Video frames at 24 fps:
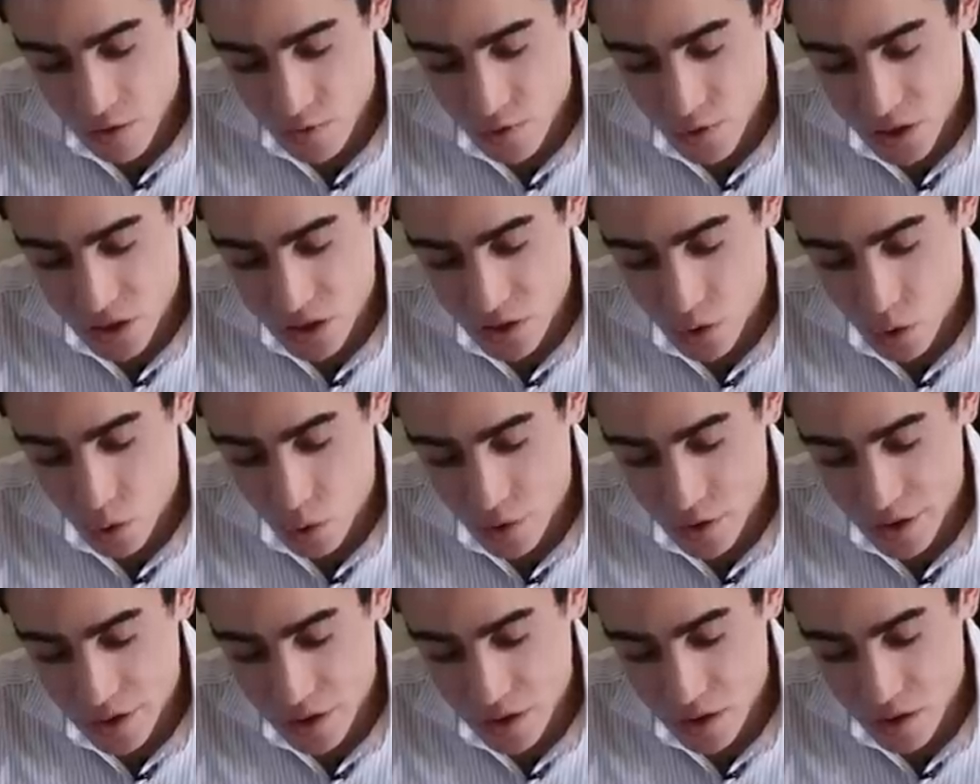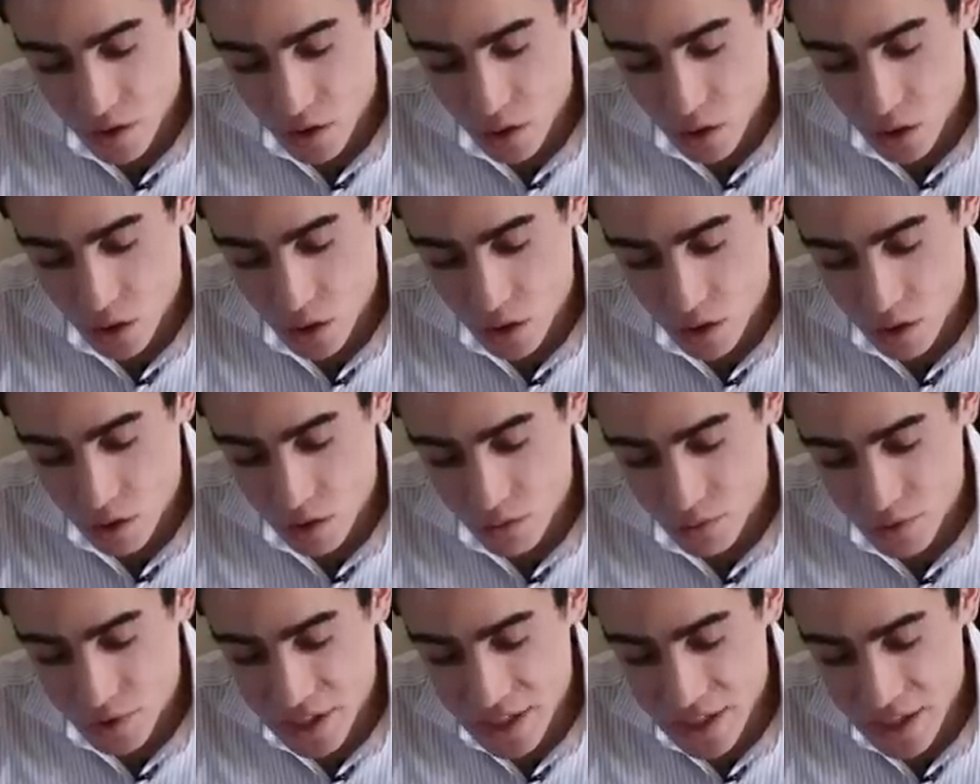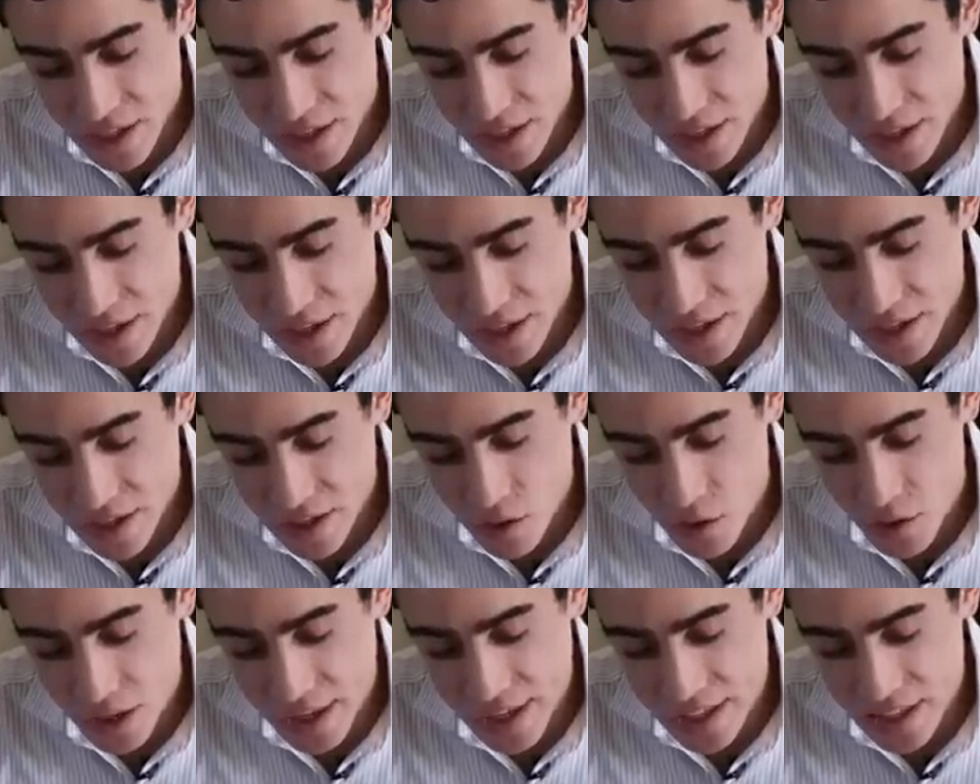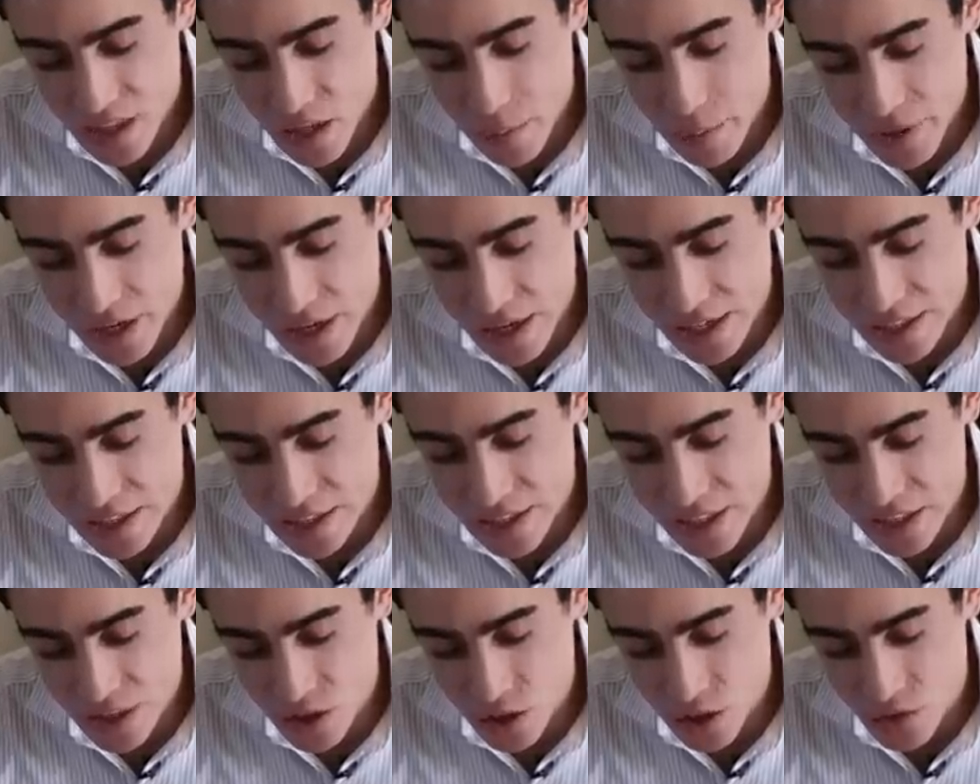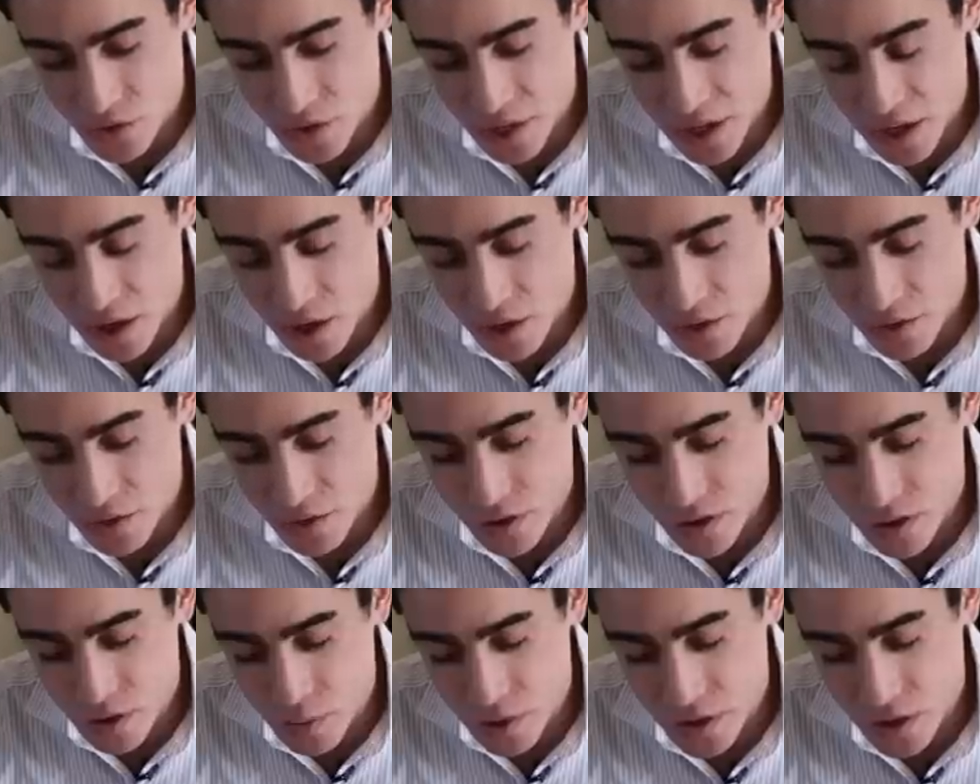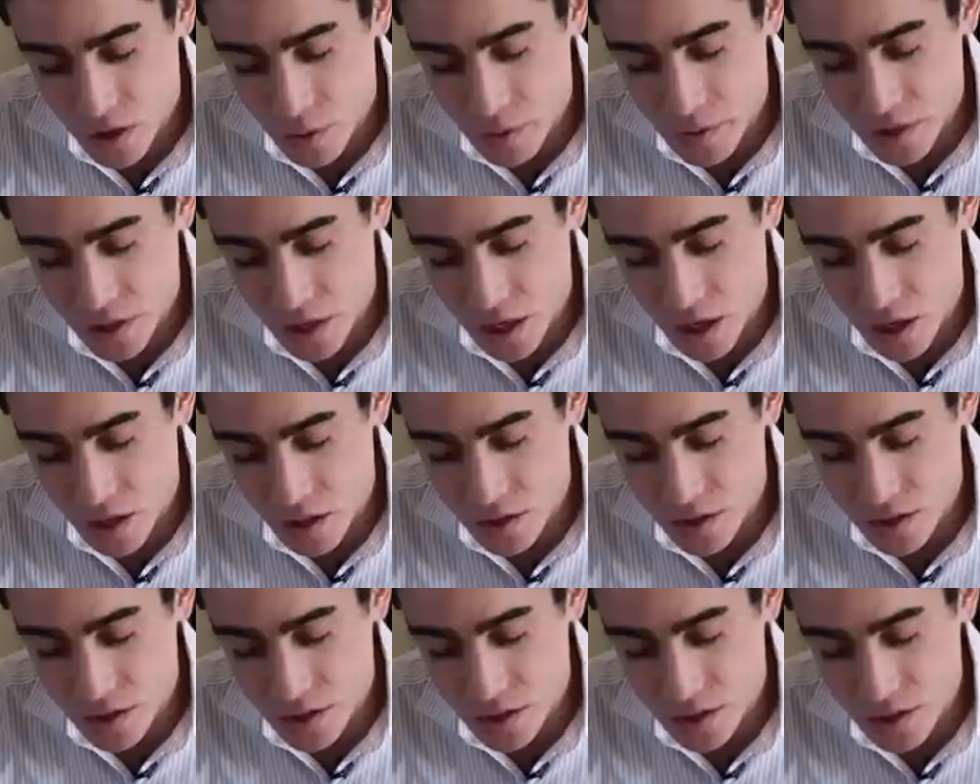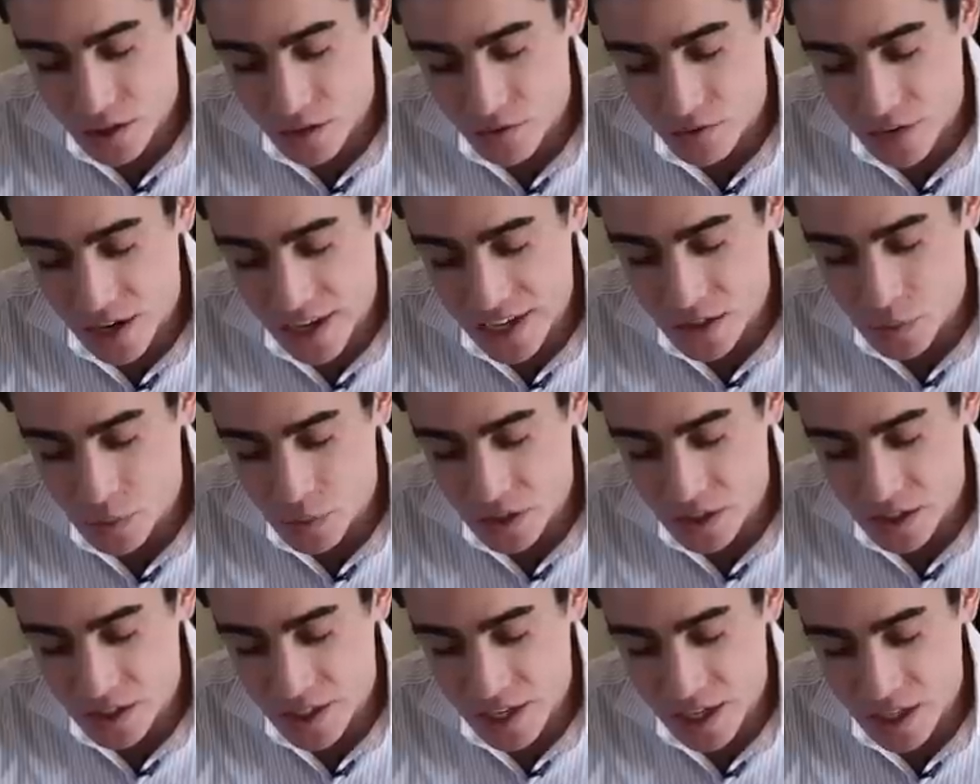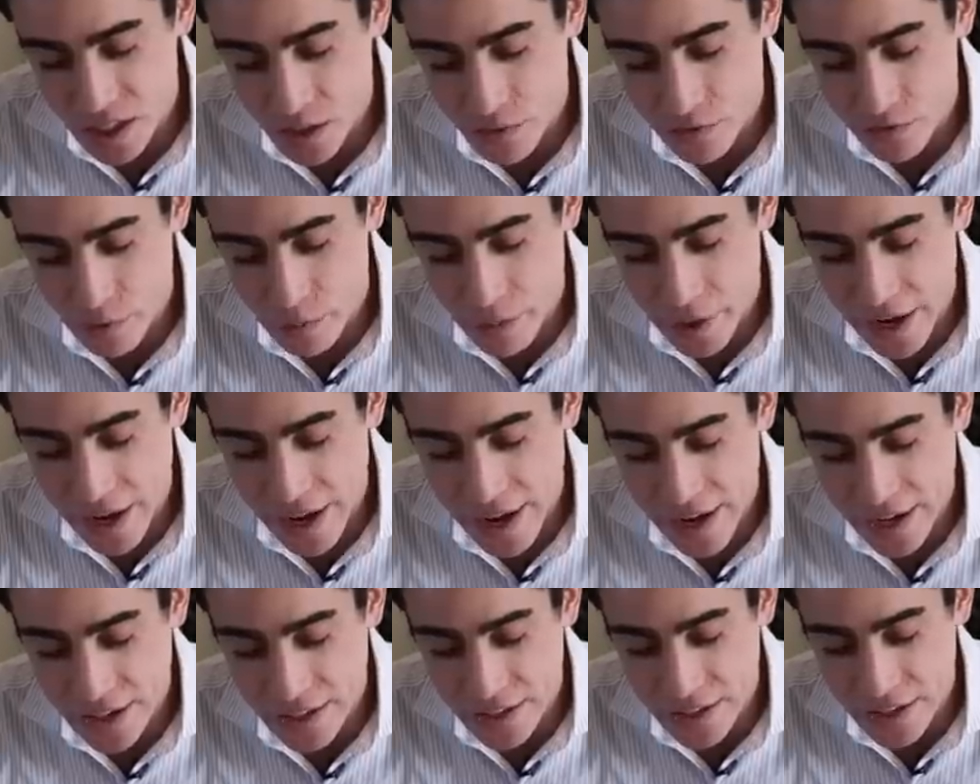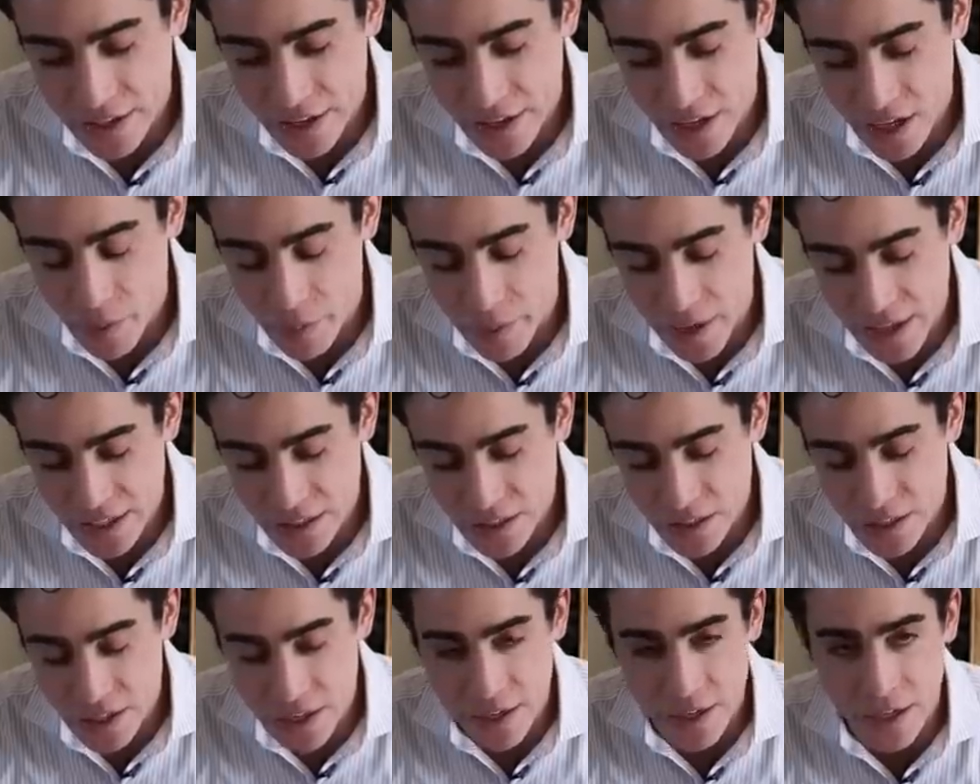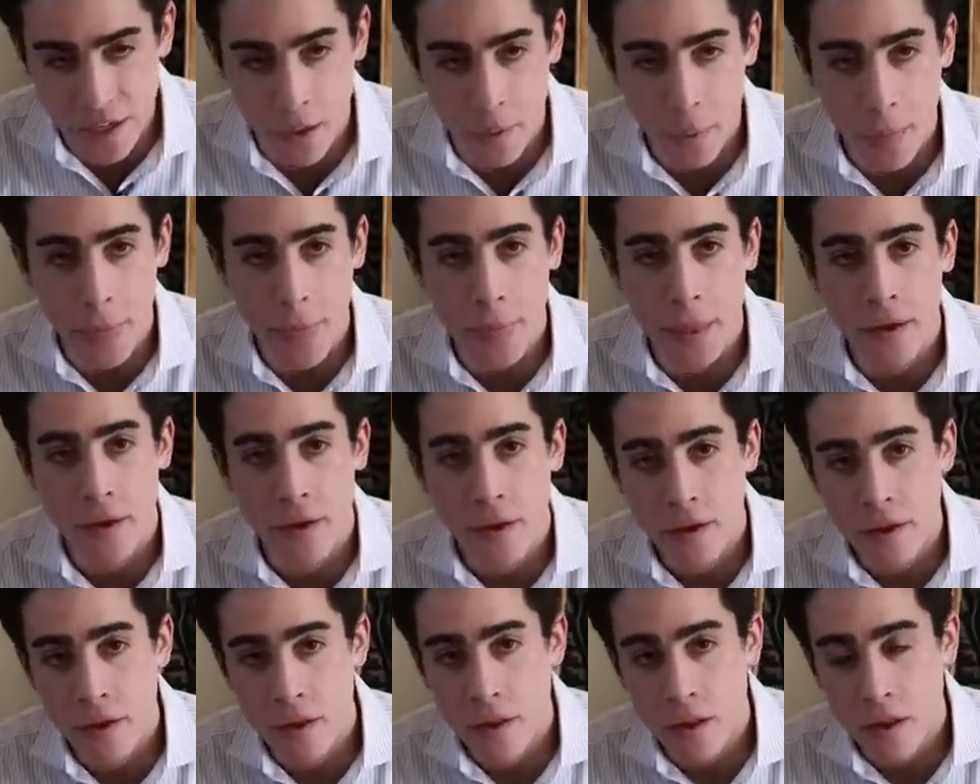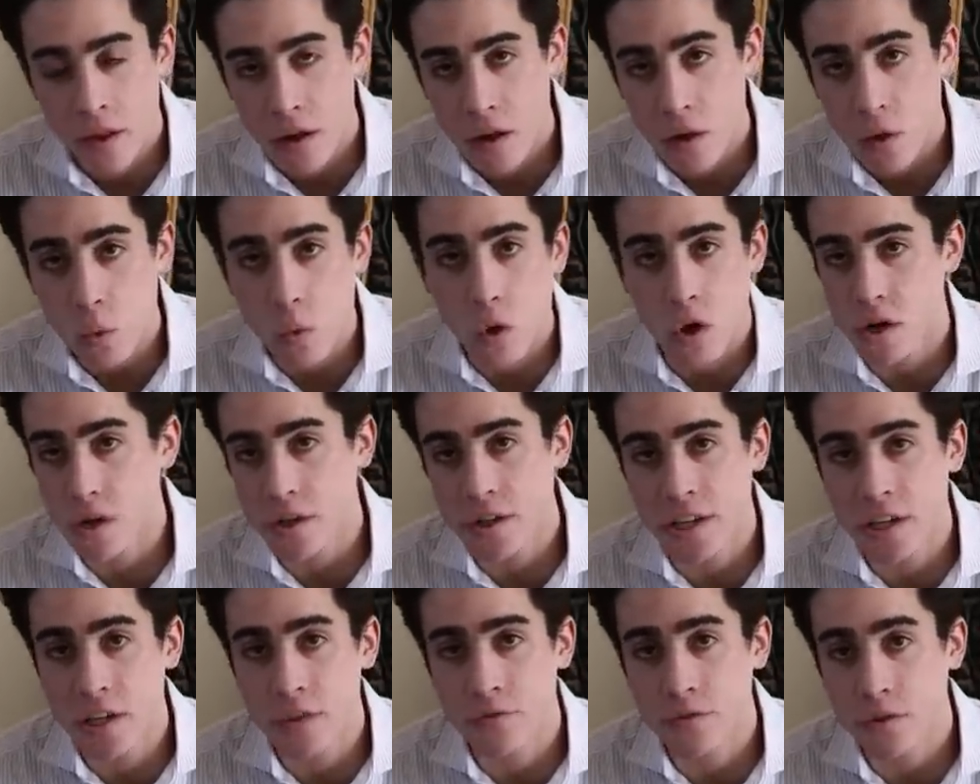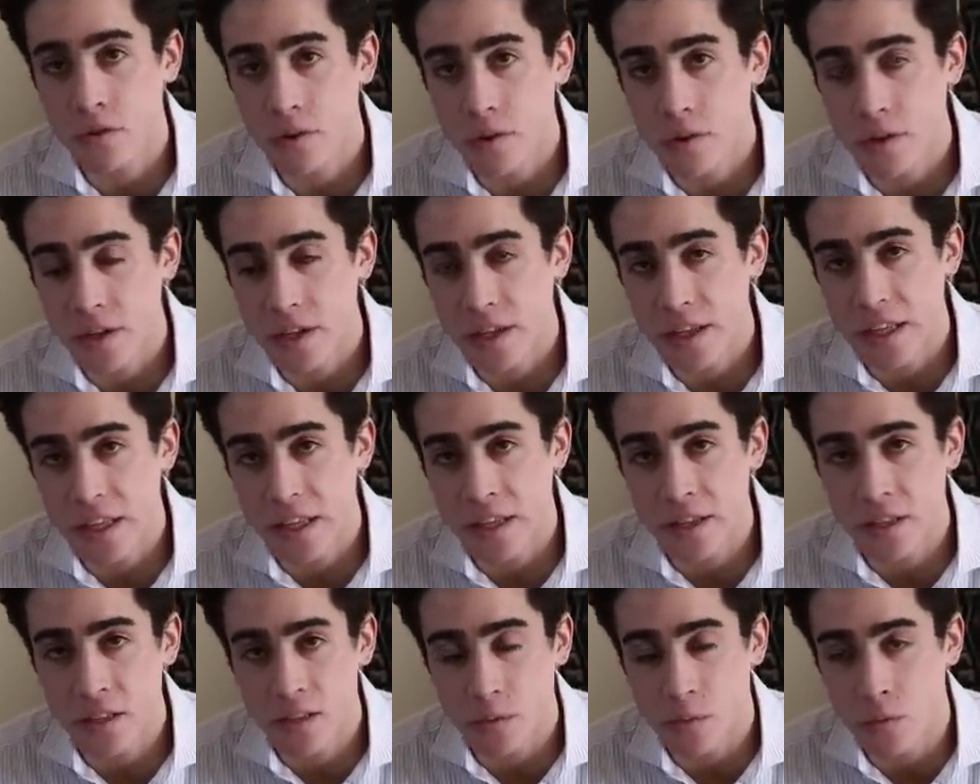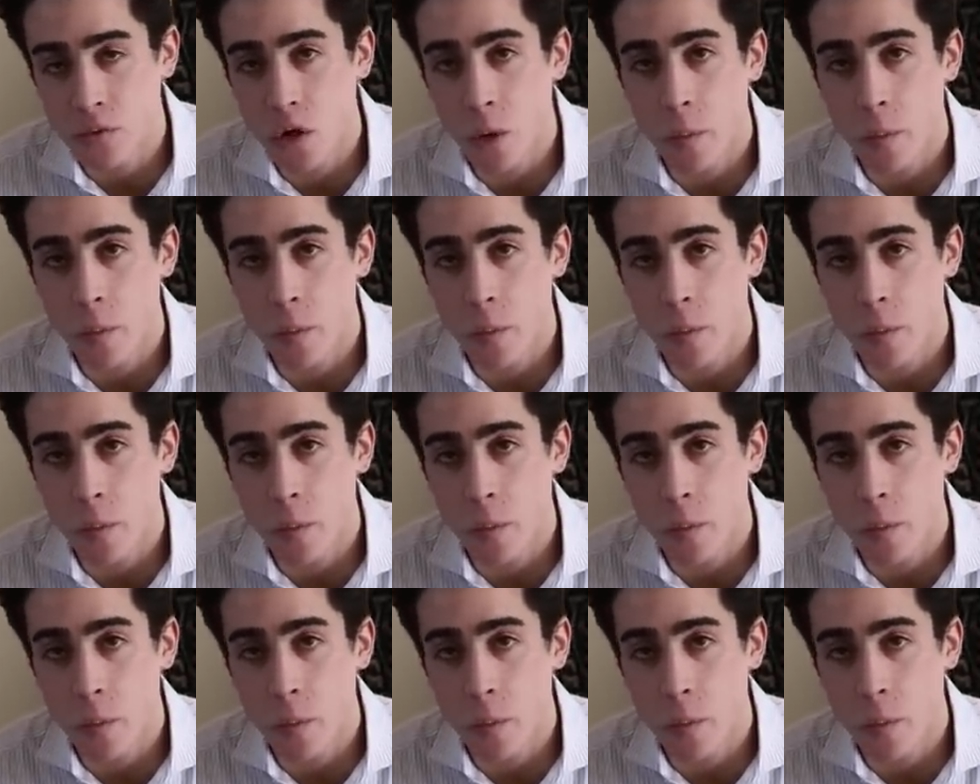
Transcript: Victoria Ulri, hey, are antibiotics dangerous for health? Because my dermatologist advised me to take some for my acne and I'm hesitating. Water kefir is a